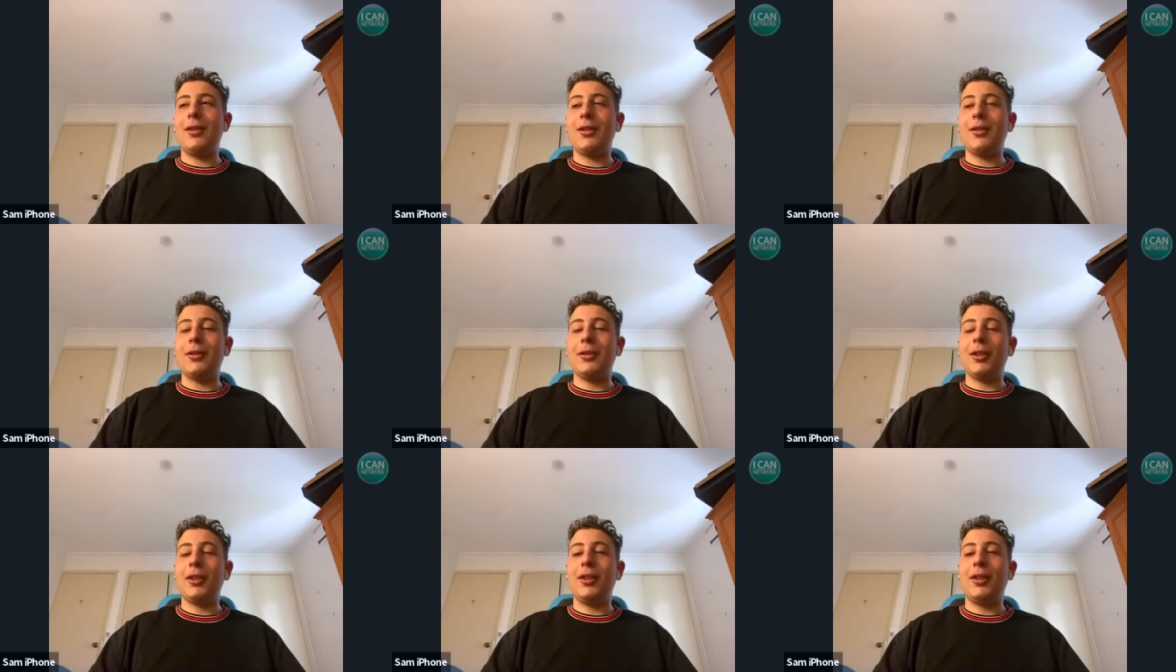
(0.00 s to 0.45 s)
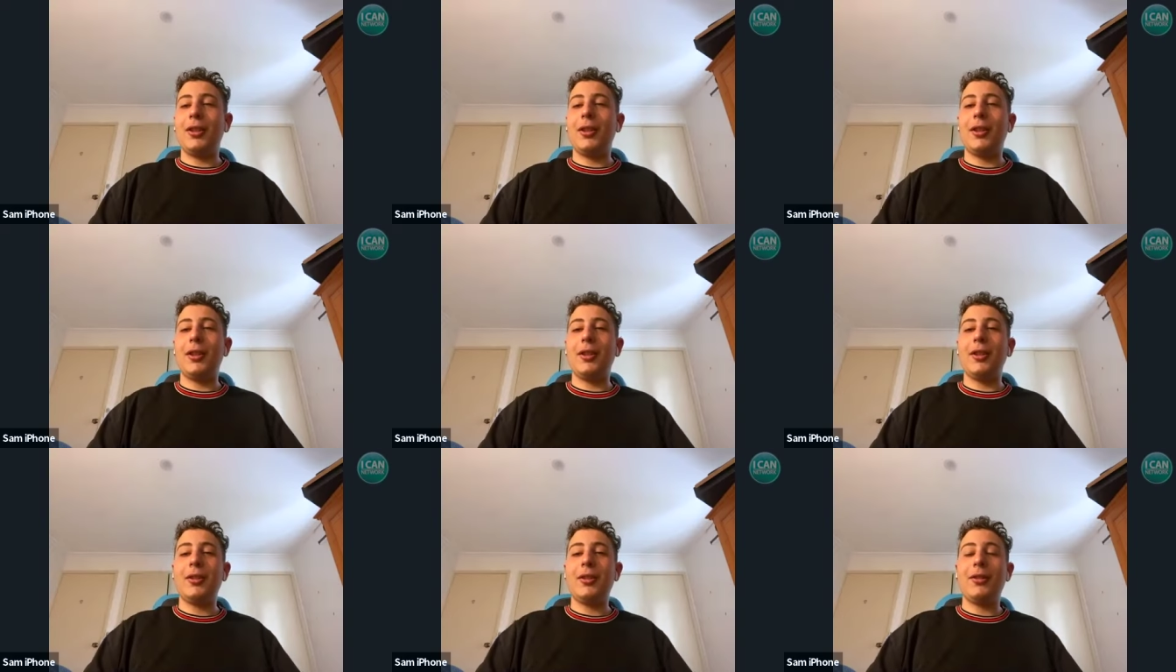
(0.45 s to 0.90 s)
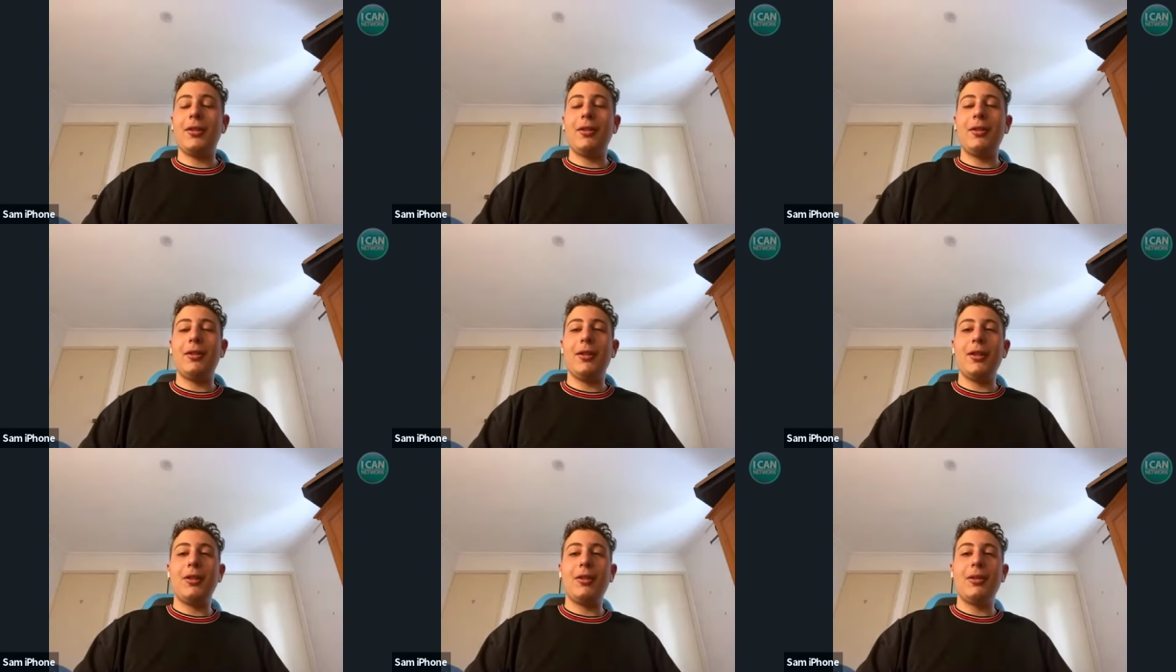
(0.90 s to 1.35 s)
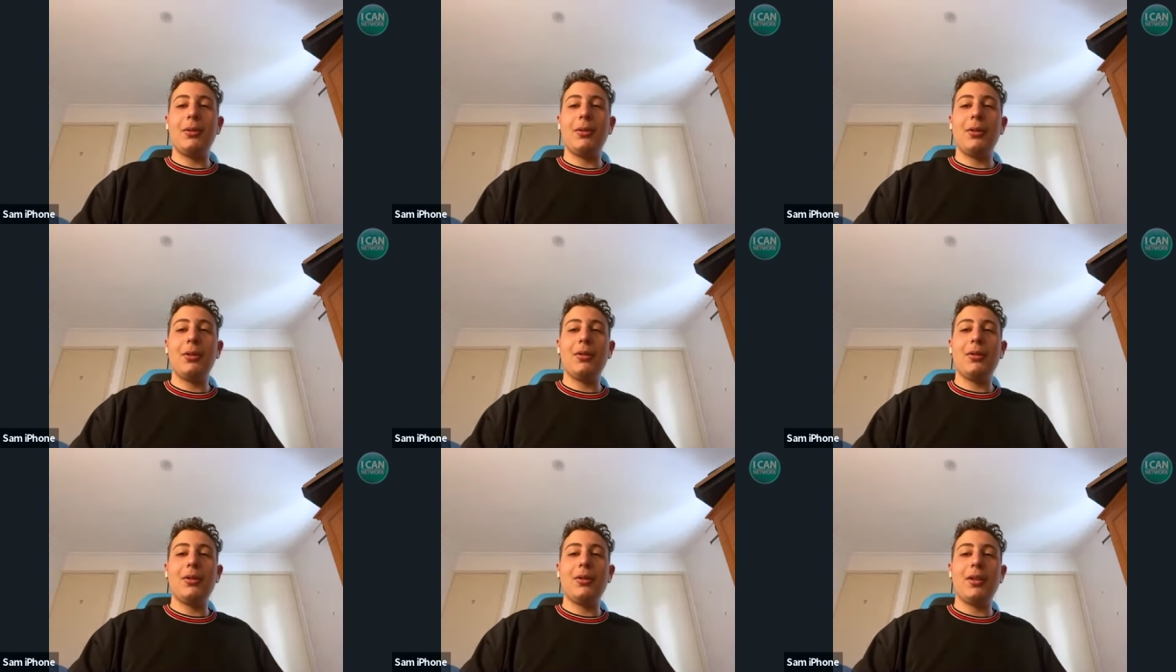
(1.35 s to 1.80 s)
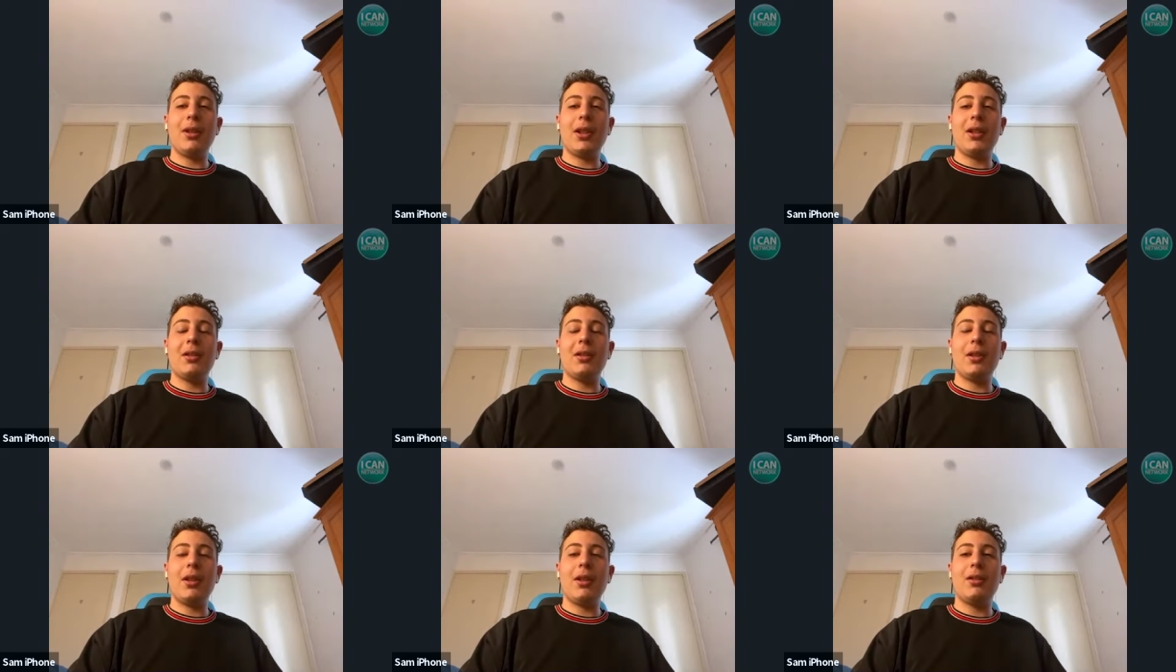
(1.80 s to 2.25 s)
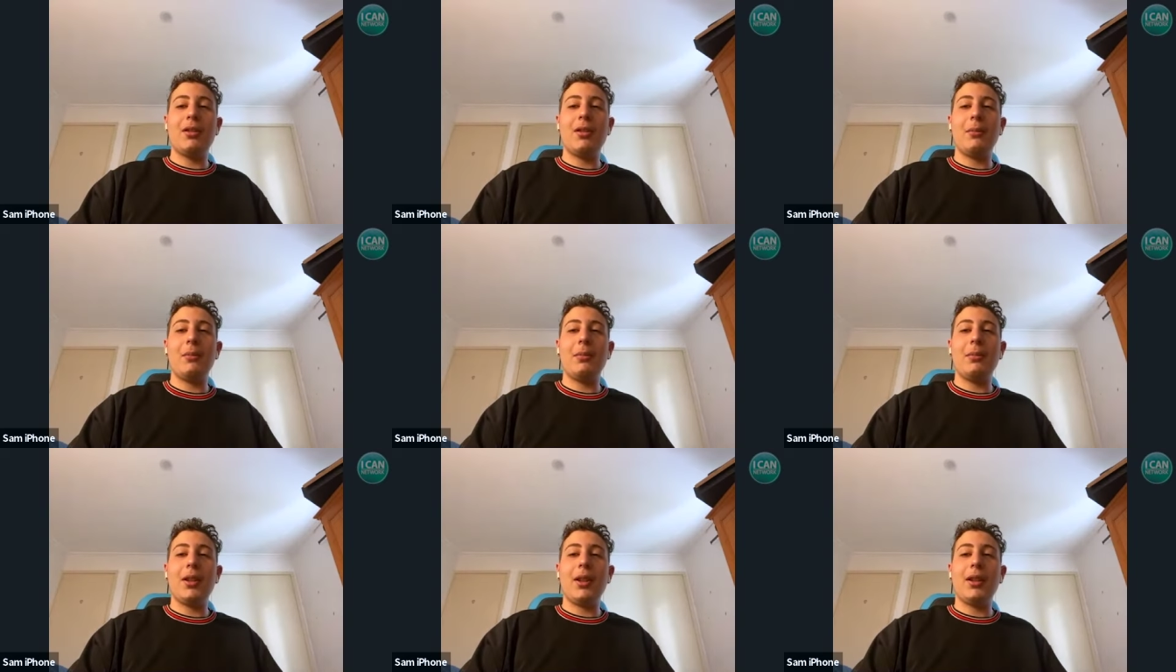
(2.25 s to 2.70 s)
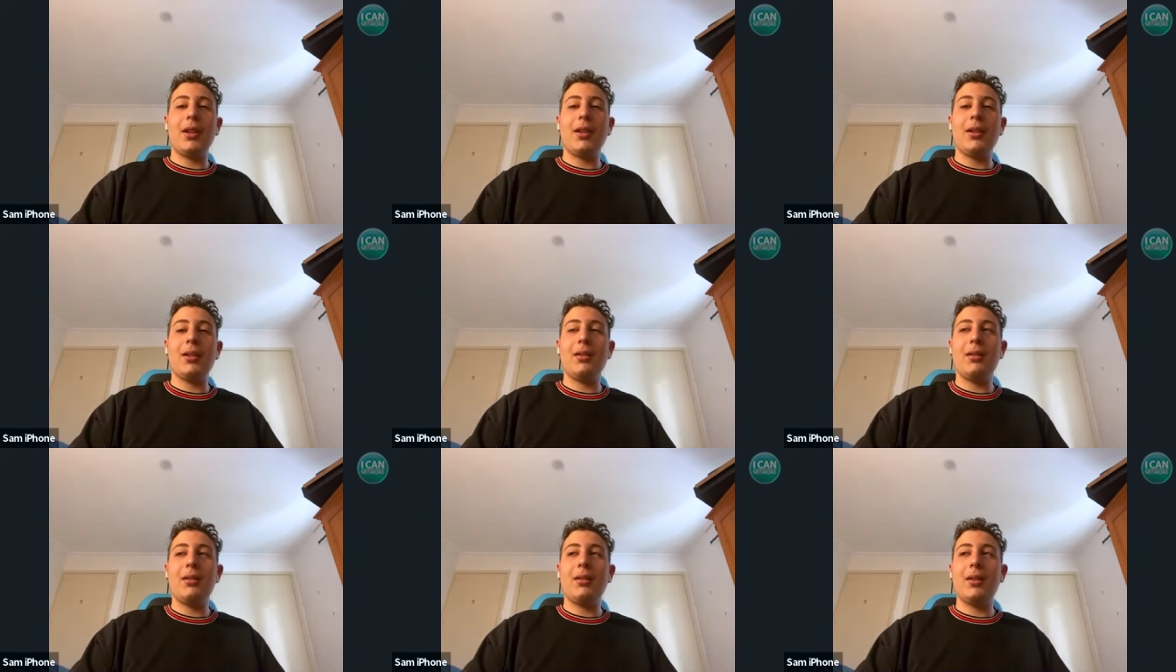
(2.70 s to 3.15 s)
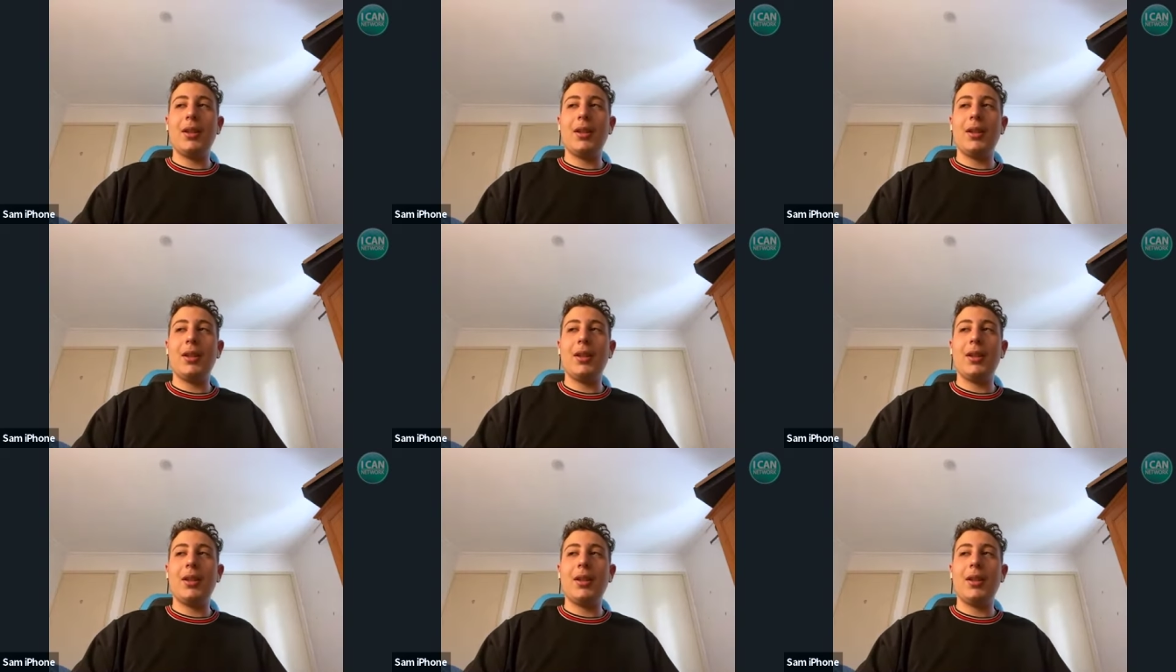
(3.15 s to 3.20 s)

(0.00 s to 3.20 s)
It's really not going to hurt you. There's laws and legislation in place